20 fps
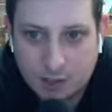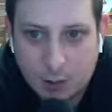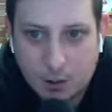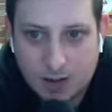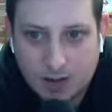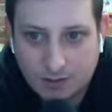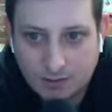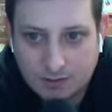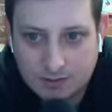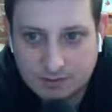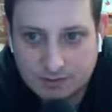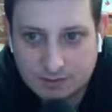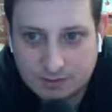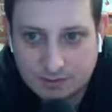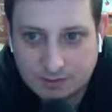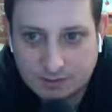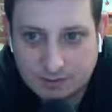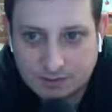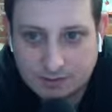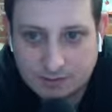go out to
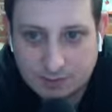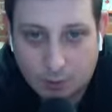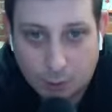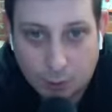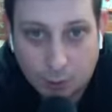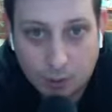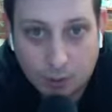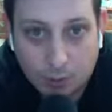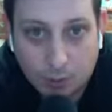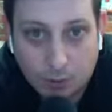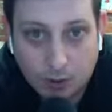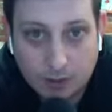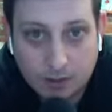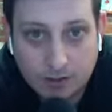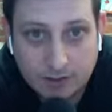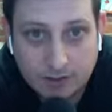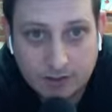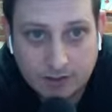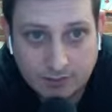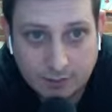the the order book
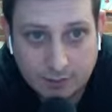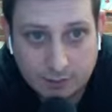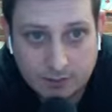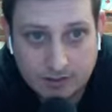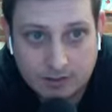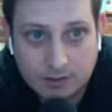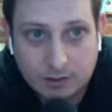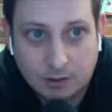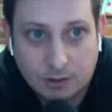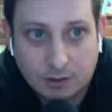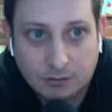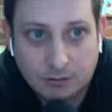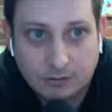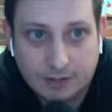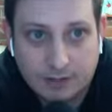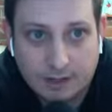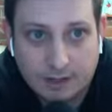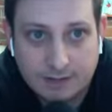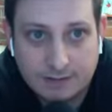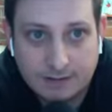is what it's called
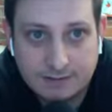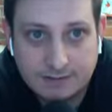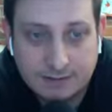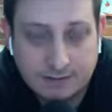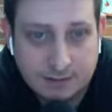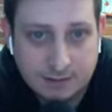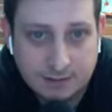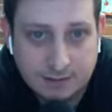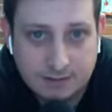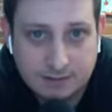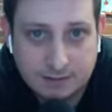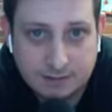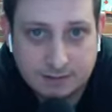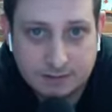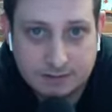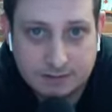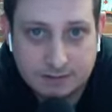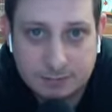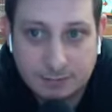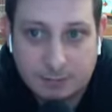and sit there until
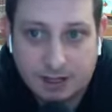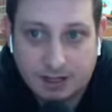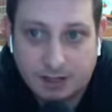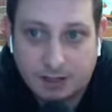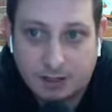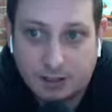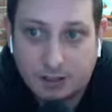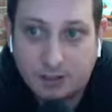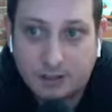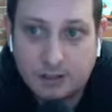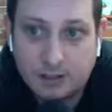there's a buyer